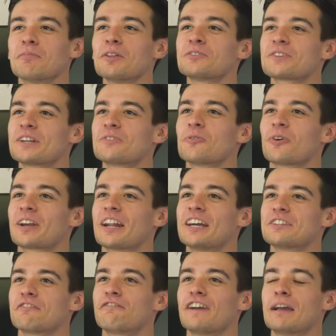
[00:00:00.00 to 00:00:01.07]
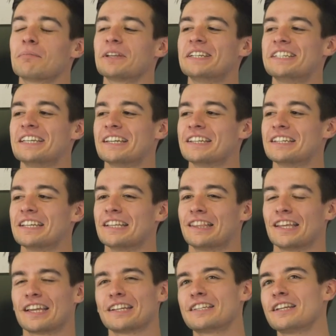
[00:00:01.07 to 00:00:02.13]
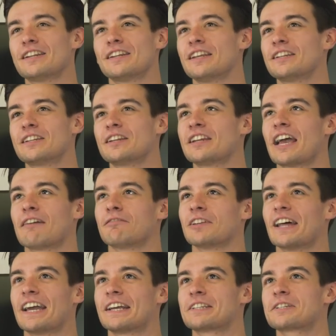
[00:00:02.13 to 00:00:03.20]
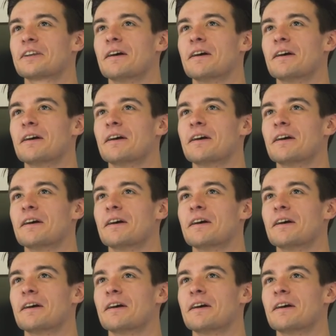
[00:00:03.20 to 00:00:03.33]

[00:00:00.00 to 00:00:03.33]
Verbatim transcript: brother tried to organize a family D and D thing. It didn't. It didn't have legs.